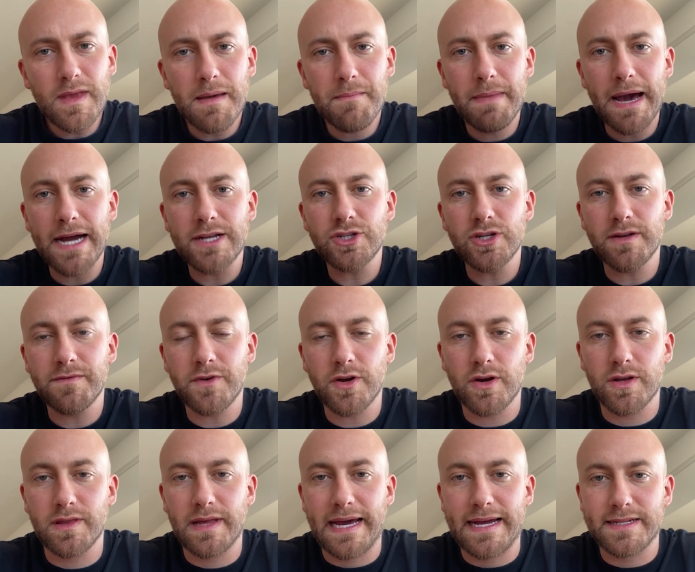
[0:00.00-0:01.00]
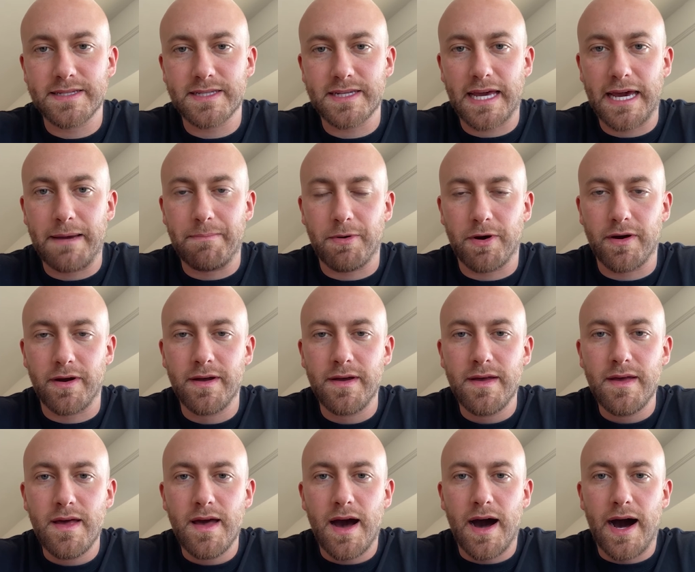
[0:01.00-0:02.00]
imagine if you're a landscaper,
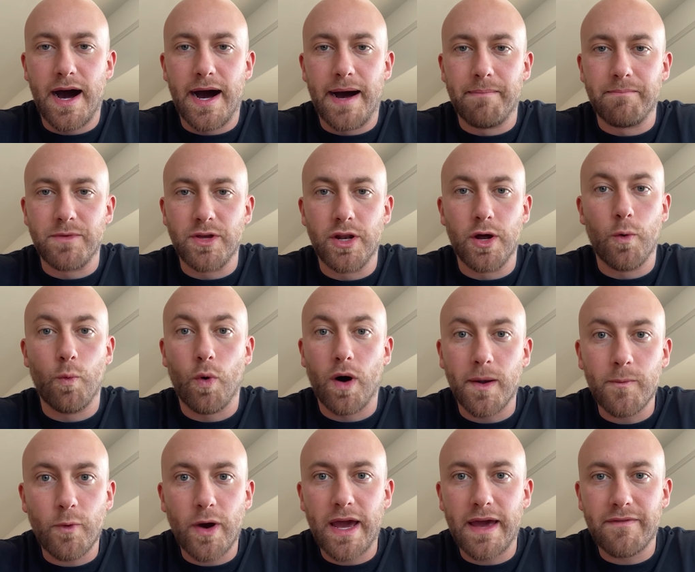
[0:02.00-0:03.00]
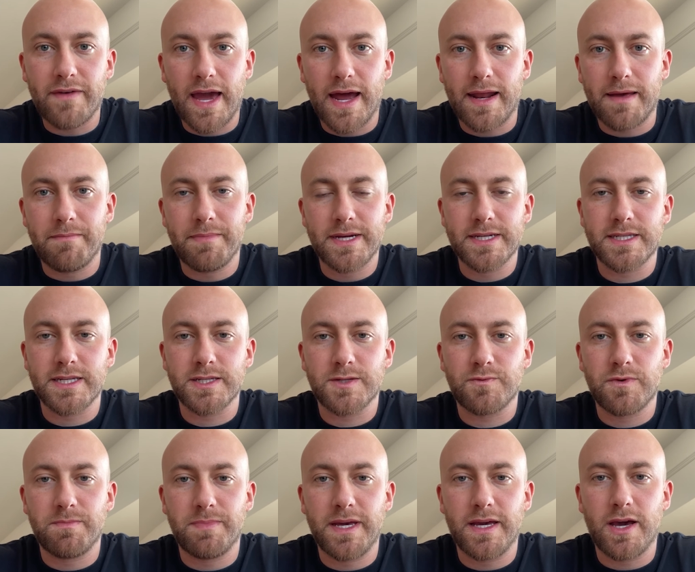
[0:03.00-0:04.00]
one way of getting business
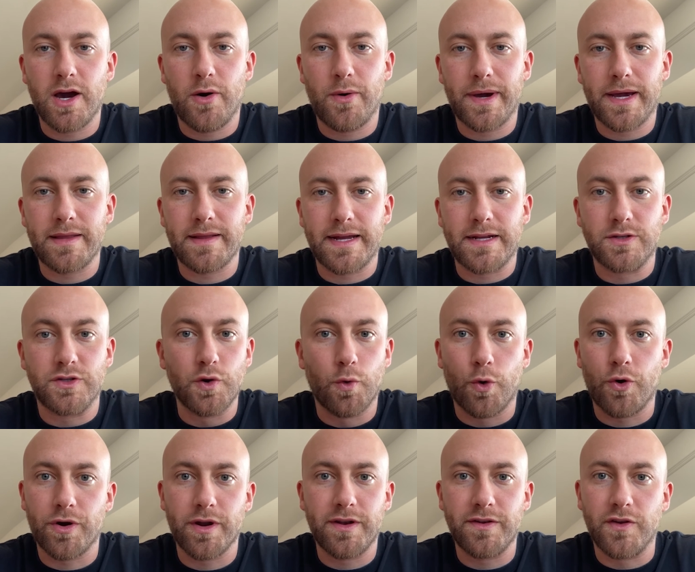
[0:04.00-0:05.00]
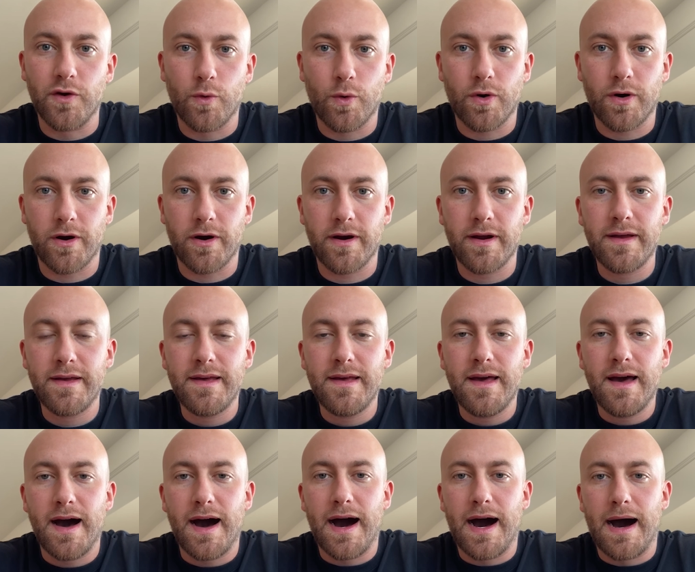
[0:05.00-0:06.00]
would be going like door to door,
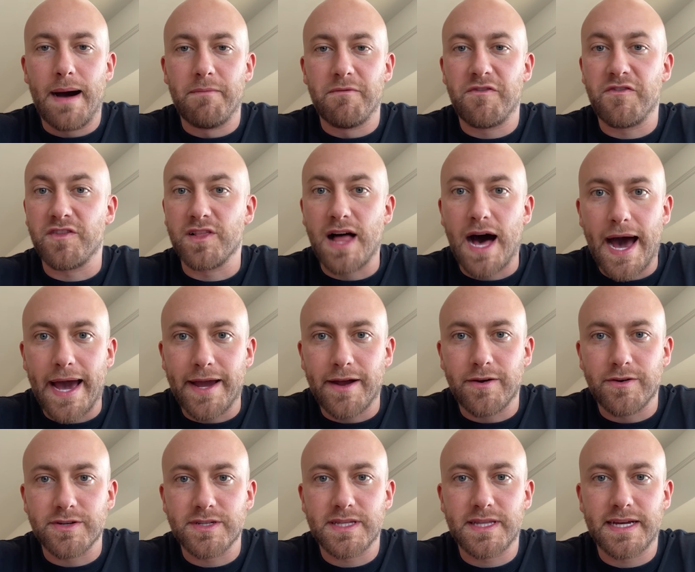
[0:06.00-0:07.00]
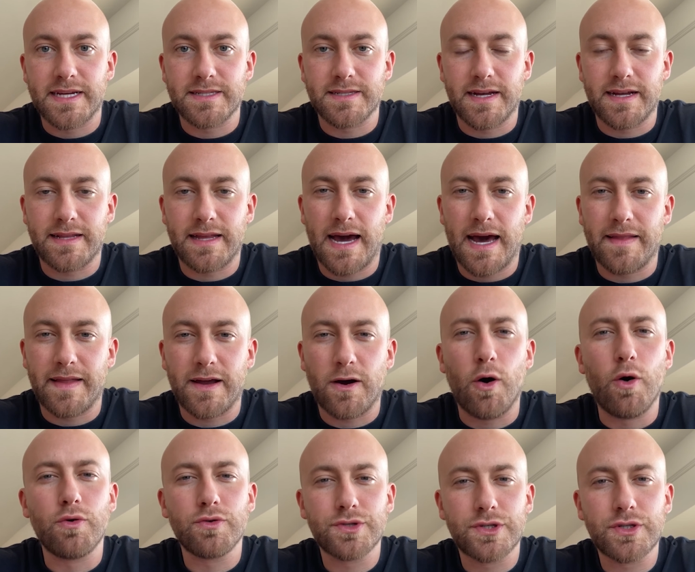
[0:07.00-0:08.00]
flyers, things like that, like
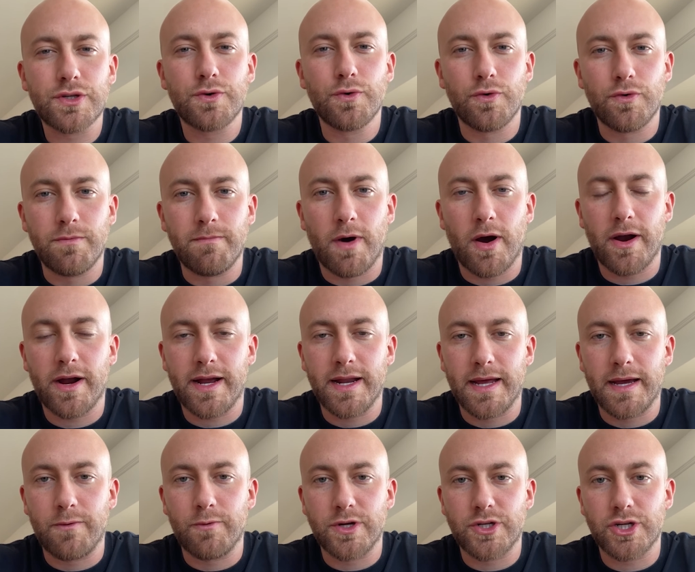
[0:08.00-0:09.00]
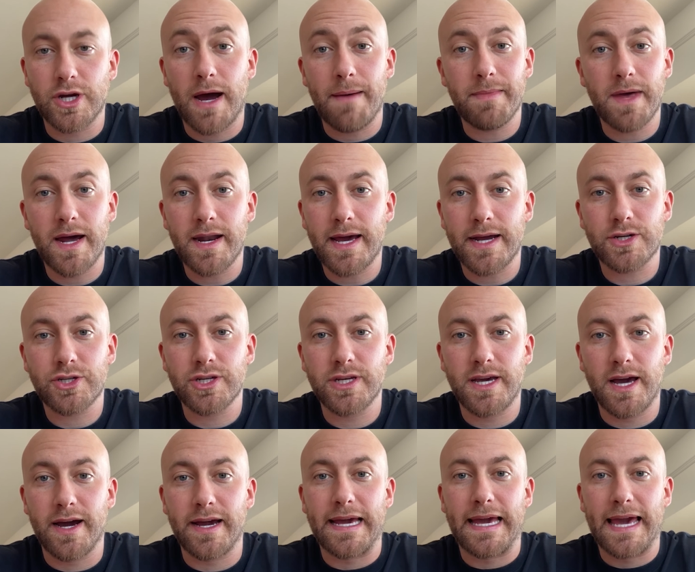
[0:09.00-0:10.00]
old school marketing, which I'm not actually
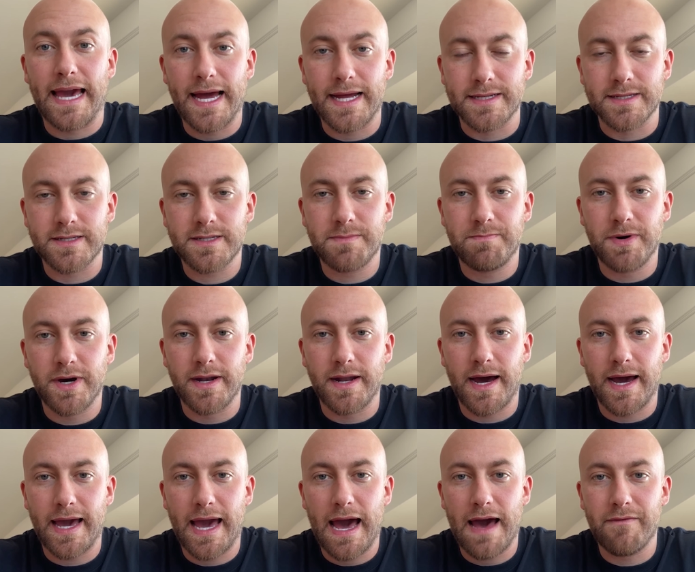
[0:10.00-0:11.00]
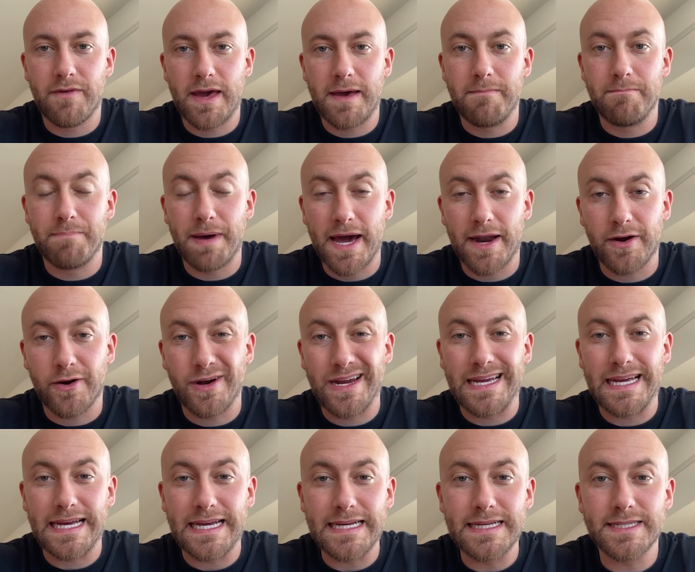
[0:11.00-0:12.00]
against, but I have a better,
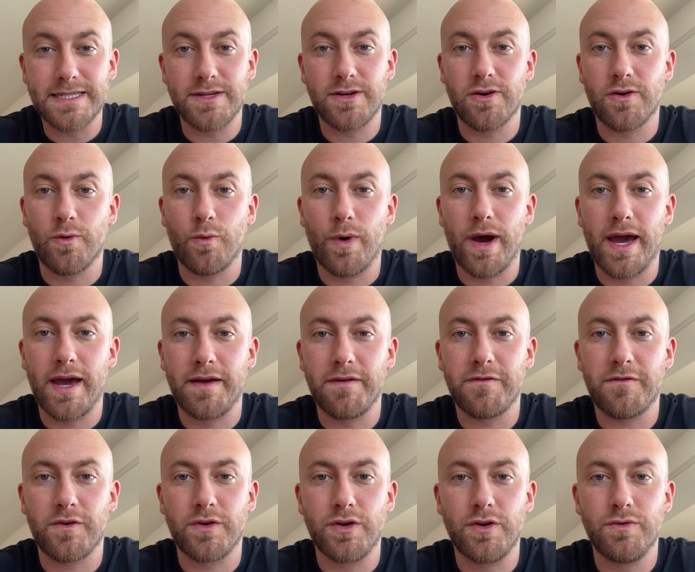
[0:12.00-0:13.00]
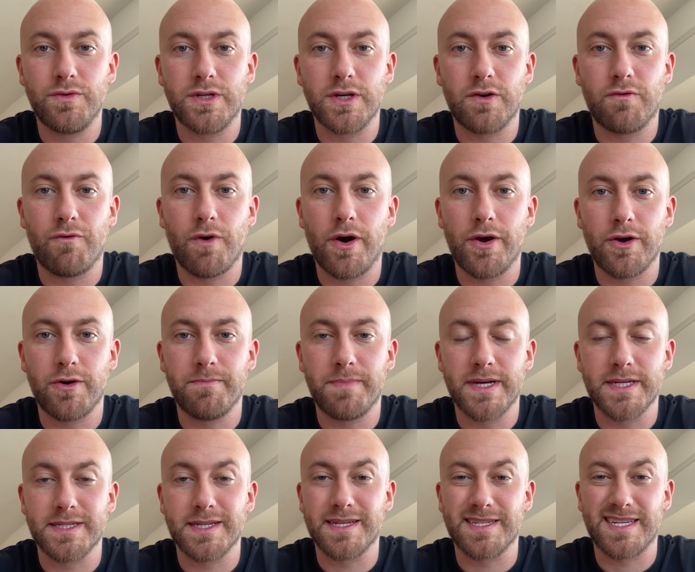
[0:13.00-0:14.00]
easier way for you to grow your
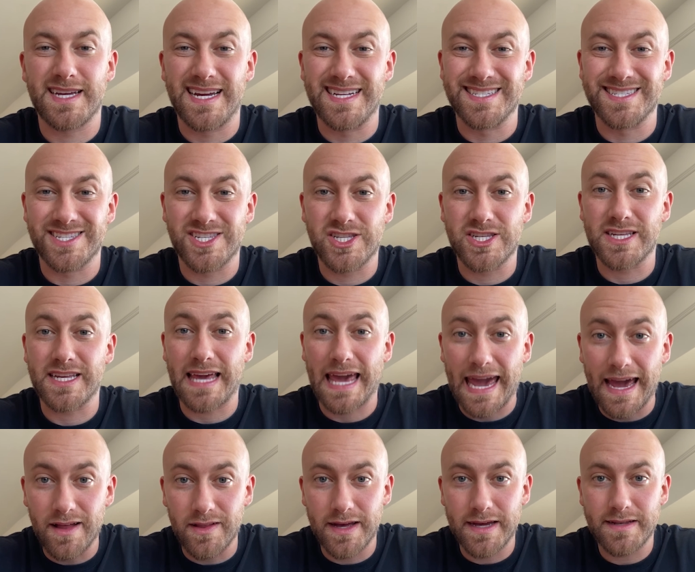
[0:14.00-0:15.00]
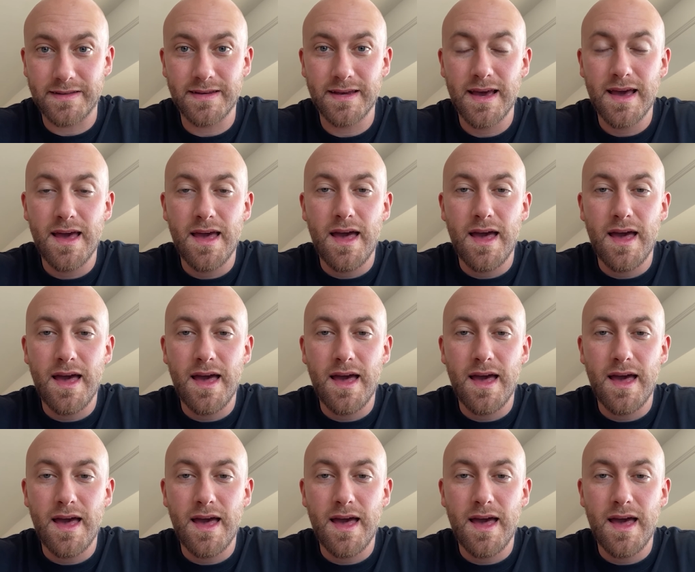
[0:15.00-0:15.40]
business and scale it